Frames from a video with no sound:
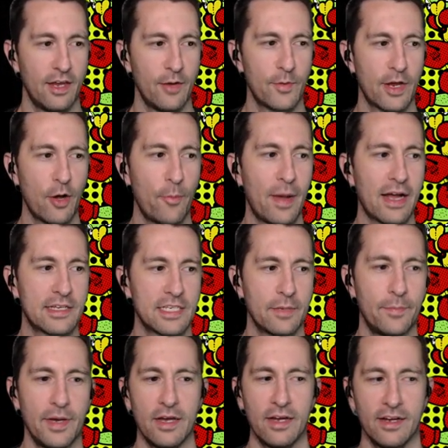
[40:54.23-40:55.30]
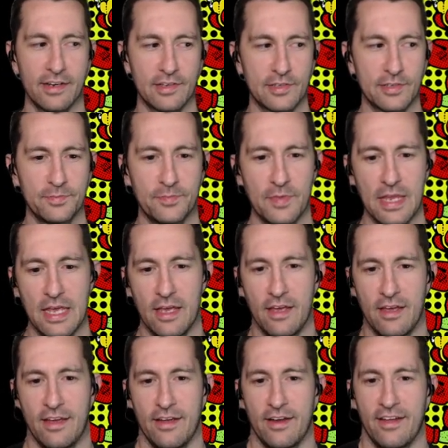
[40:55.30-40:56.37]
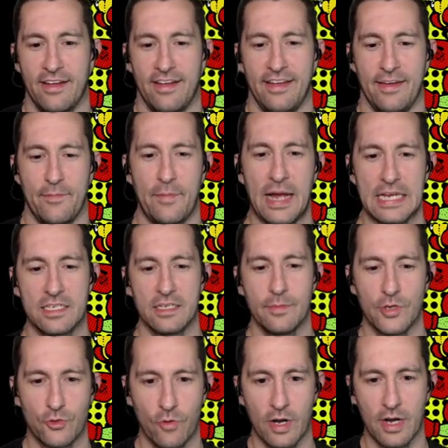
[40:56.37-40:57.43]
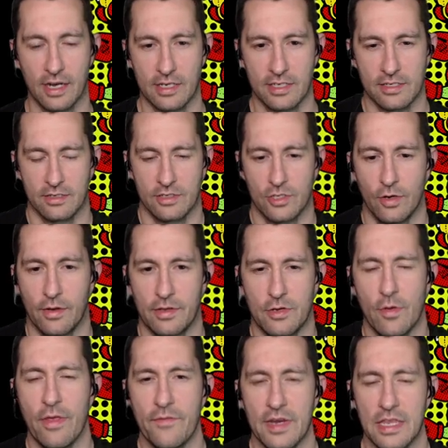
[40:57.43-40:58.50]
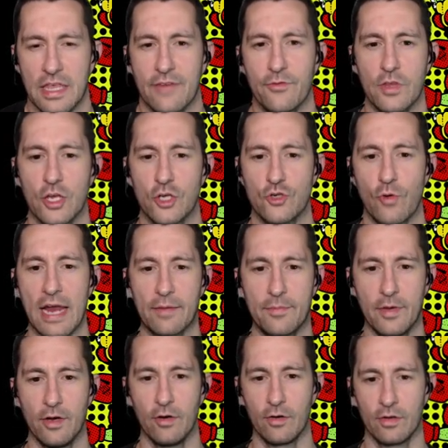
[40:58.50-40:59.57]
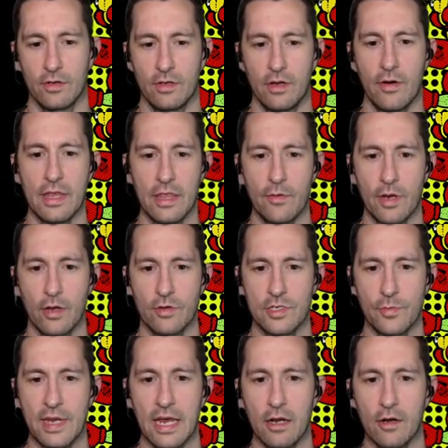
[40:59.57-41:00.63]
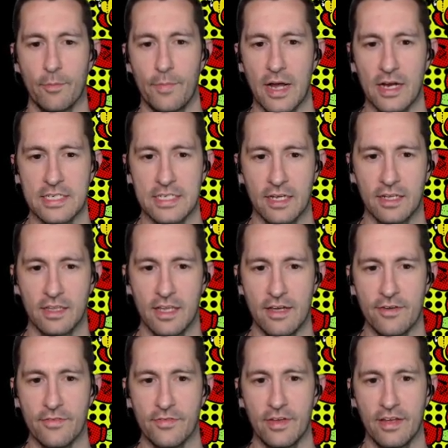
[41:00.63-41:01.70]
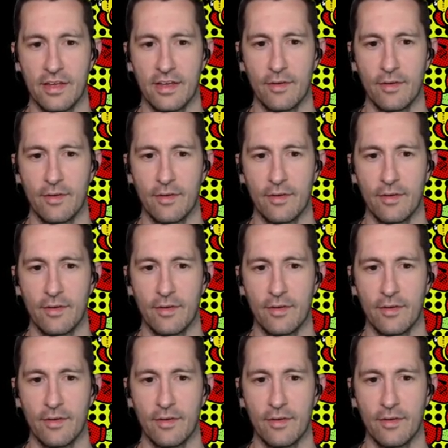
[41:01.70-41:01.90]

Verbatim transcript: Here we go, Boxing Bugs by Cinematronics. So do they have anything for the attract mode? All right, there we go. So we got our boxing glove.